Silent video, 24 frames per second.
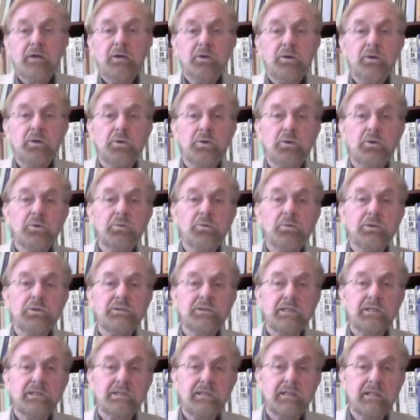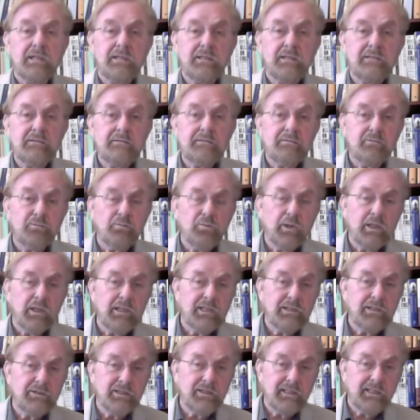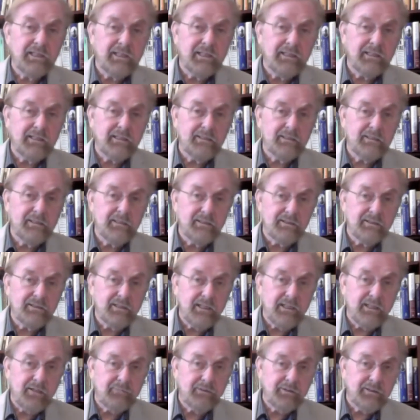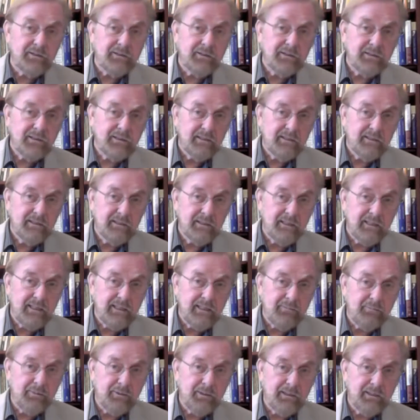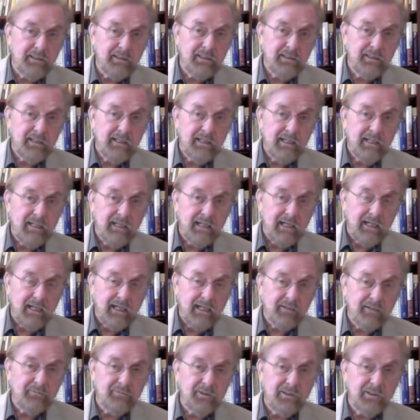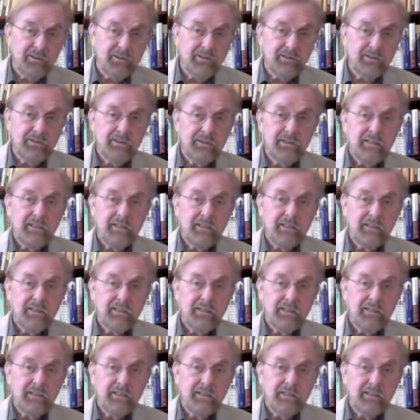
who was a young, well educated, Sabbath keeping Adventist